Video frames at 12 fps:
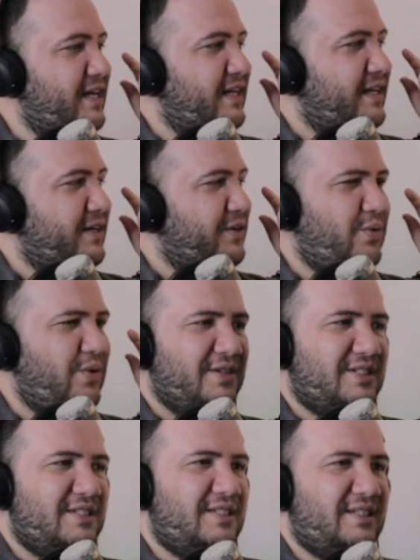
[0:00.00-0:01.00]
Who
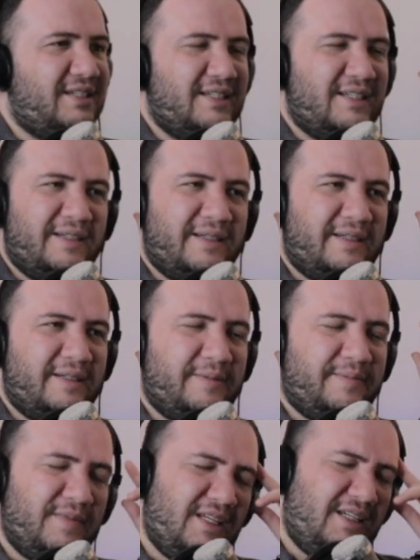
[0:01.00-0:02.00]
else is it
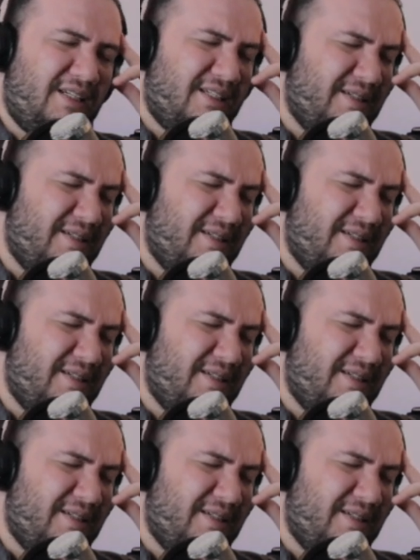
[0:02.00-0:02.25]
in it?